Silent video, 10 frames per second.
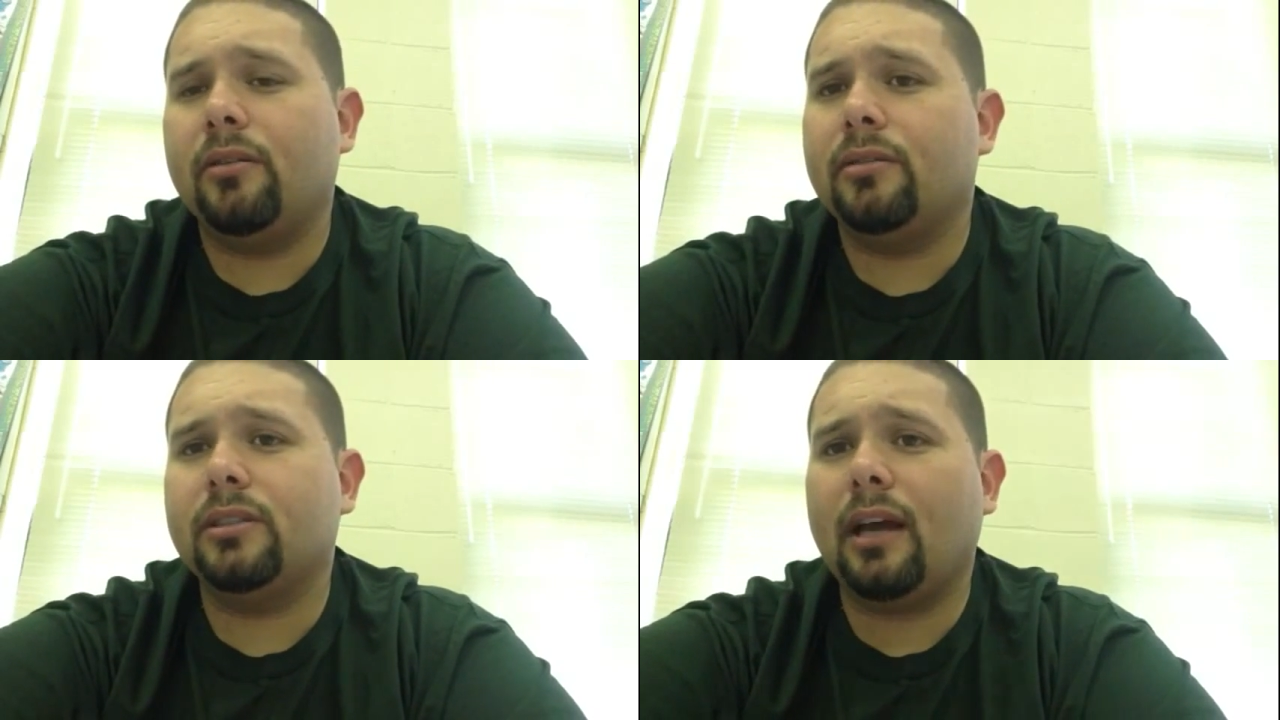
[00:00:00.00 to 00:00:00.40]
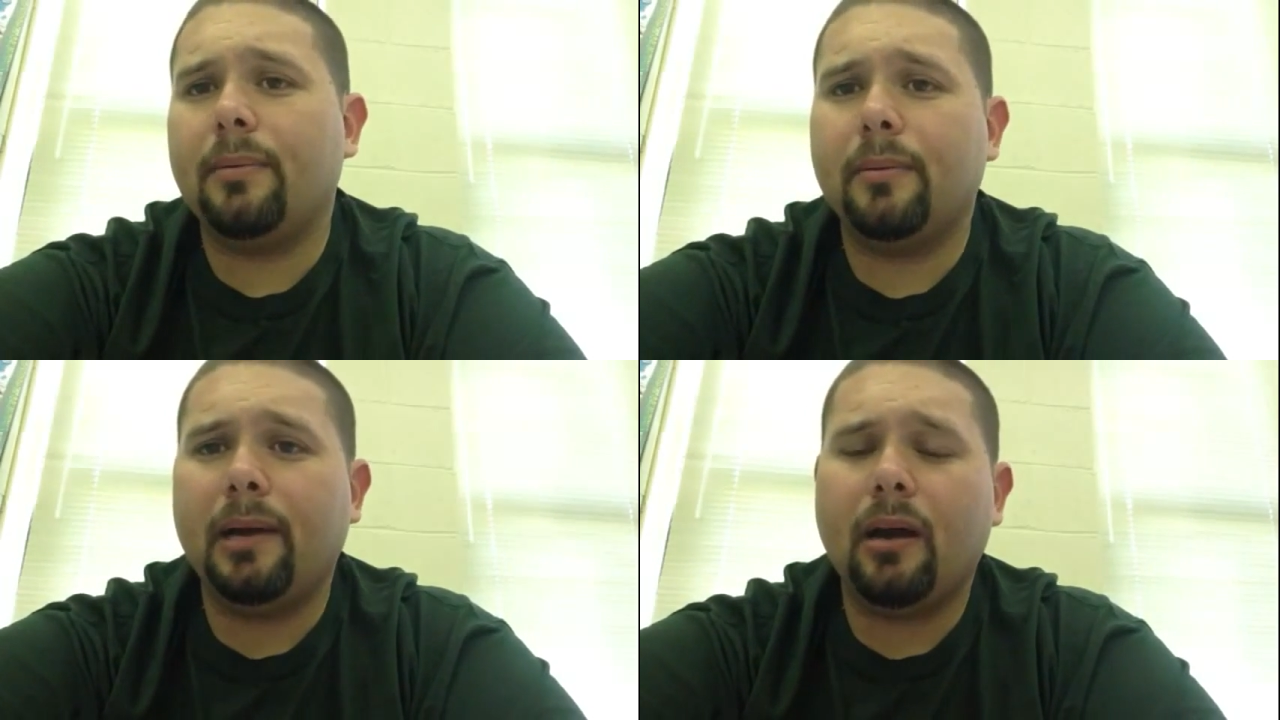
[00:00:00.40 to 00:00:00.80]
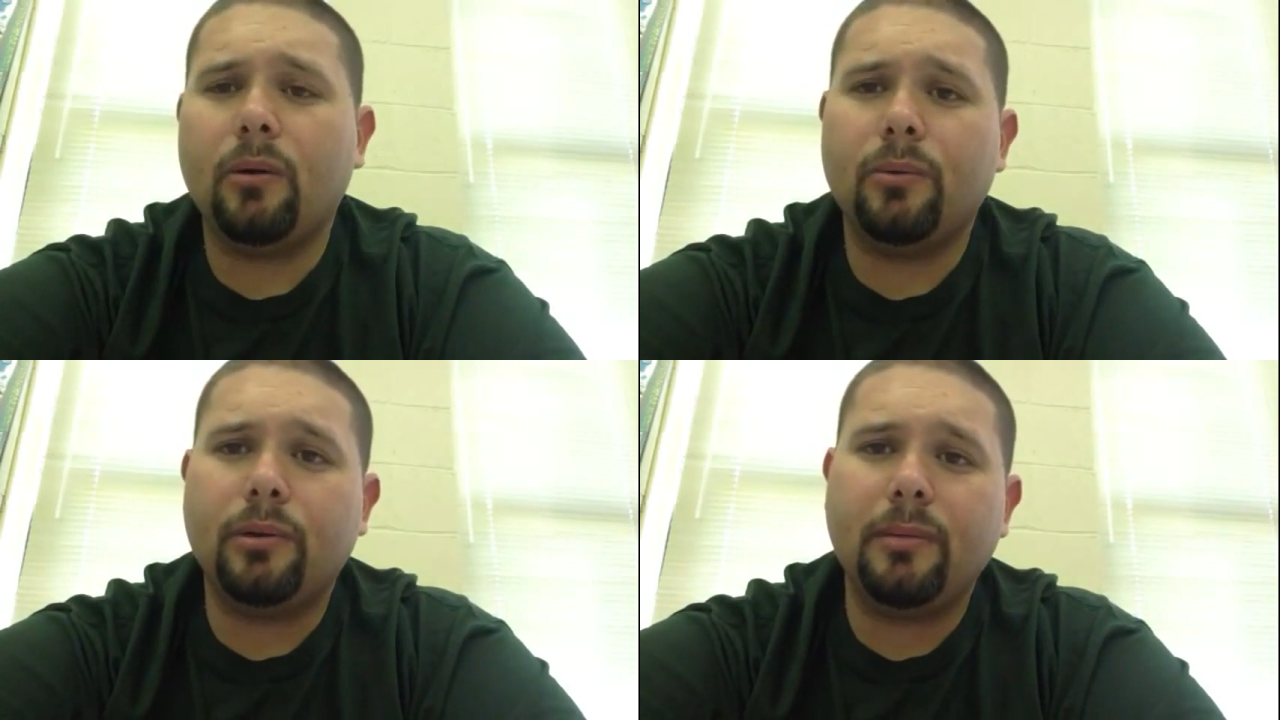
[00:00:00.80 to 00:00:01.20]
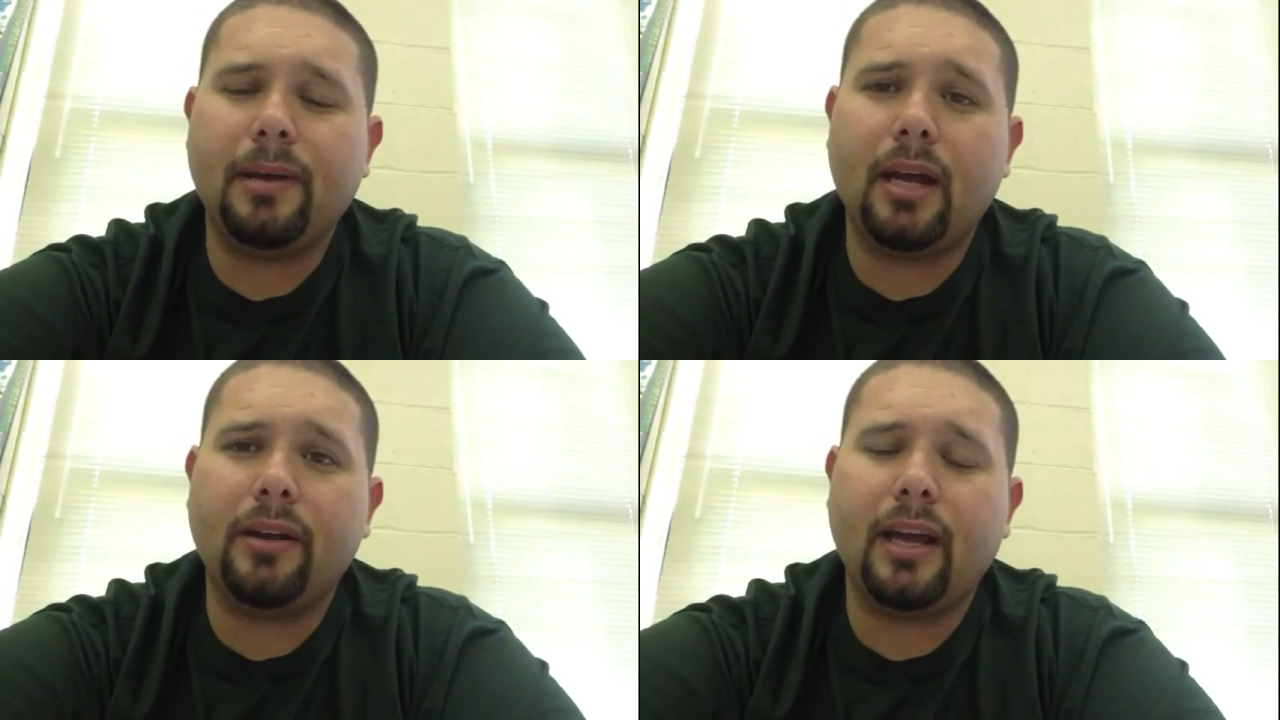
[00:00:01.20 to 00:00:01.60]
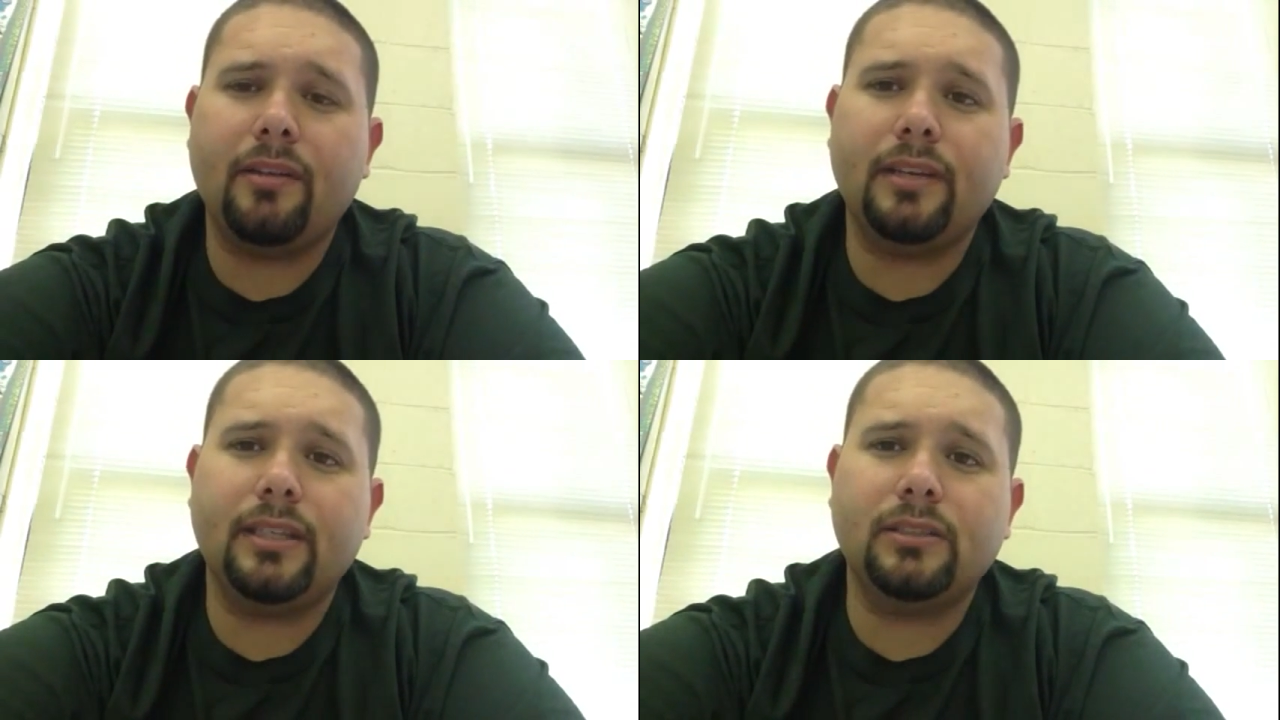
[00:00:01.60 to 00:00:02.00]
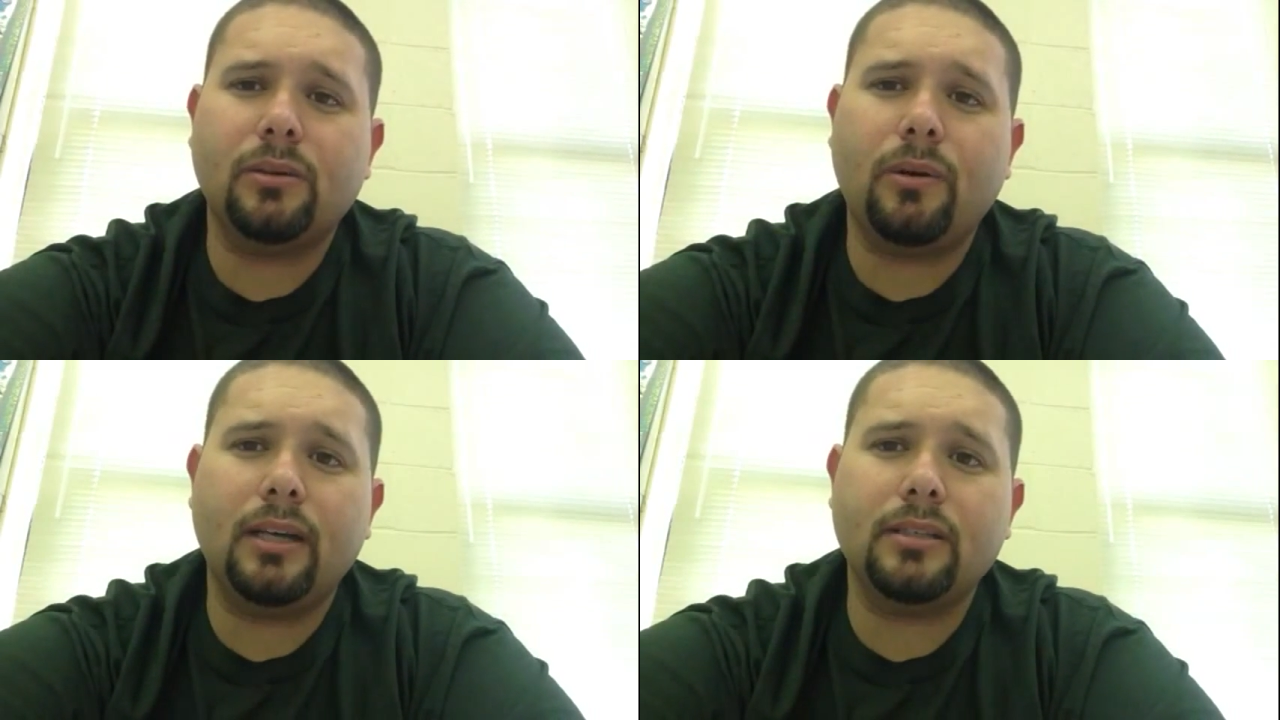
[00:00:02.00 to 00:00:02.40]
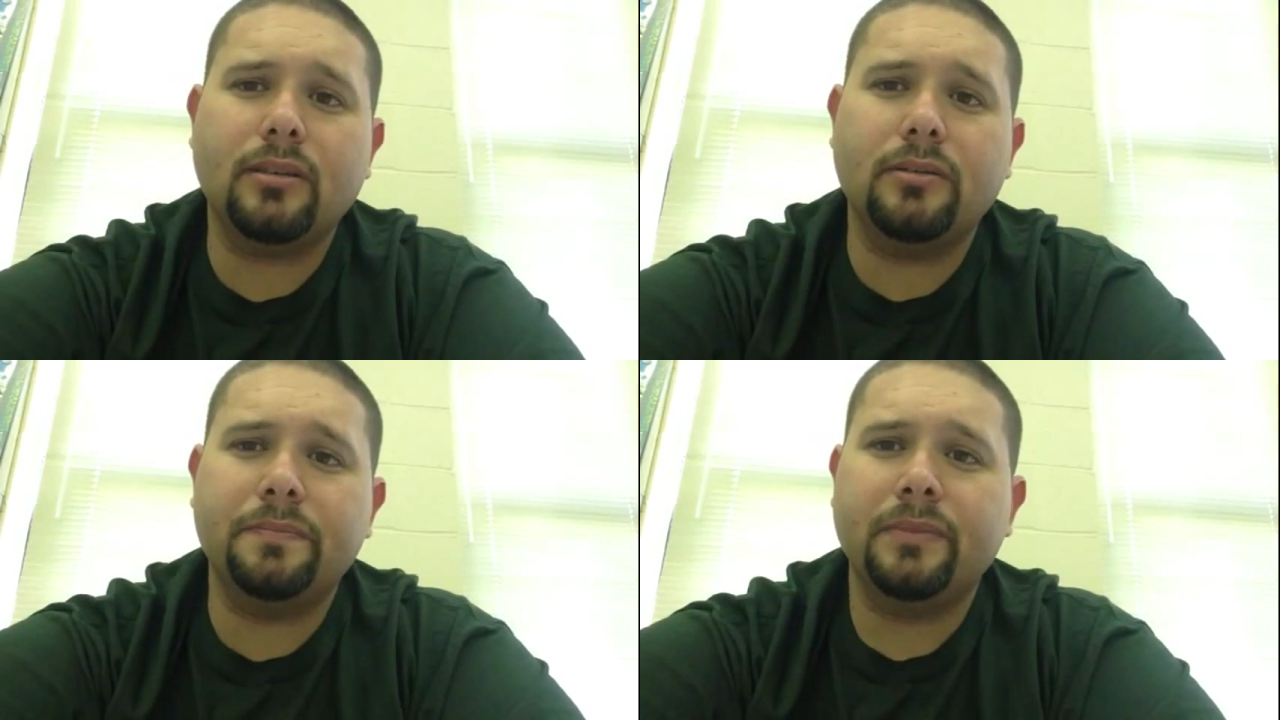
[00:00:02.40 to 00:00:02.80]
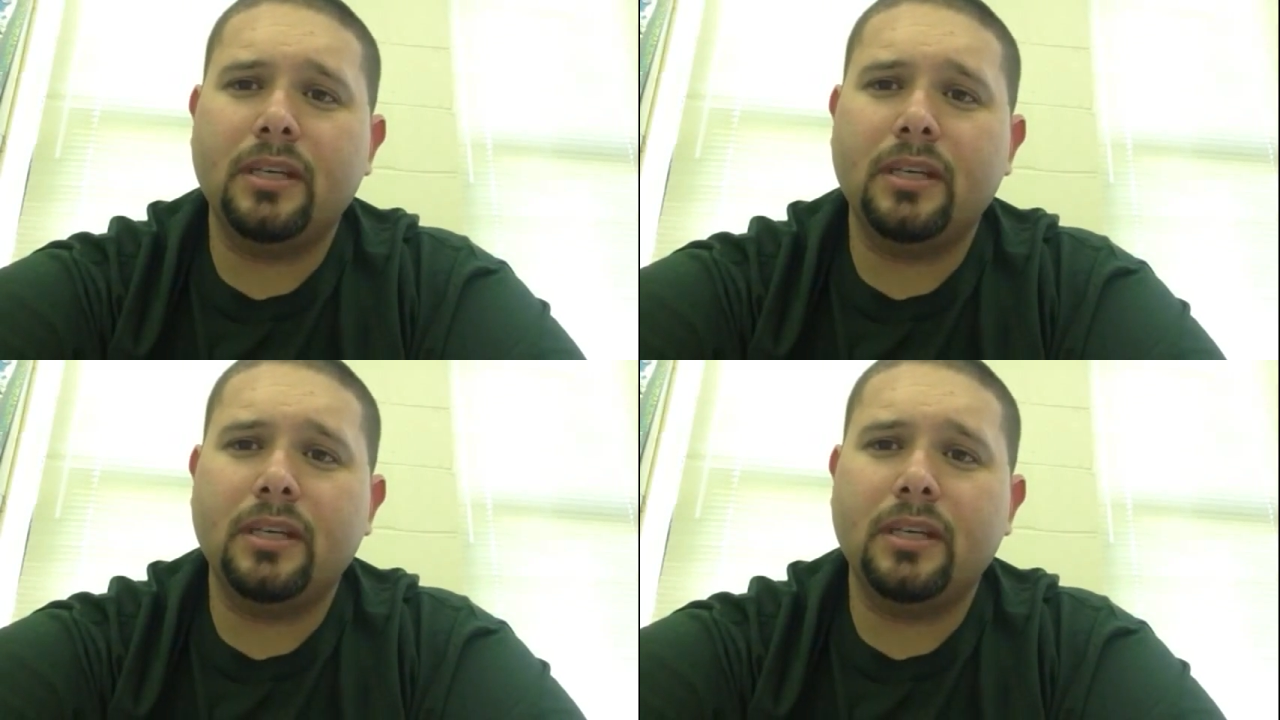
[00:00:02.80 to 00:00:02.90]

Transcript: stopping power and rebound out of that squat suit.